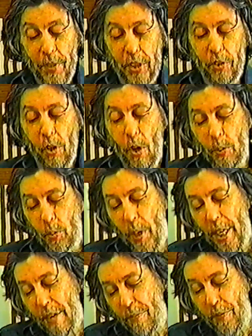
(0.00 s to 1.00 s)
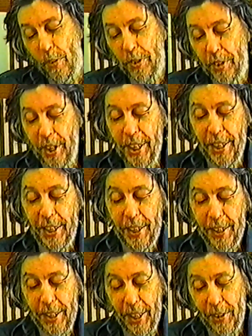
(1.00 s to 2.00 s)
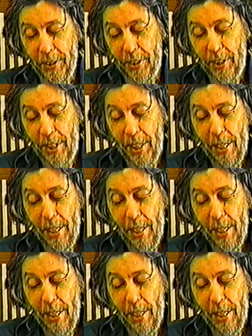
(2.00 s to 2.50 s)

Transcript: The strobes went on full tilt.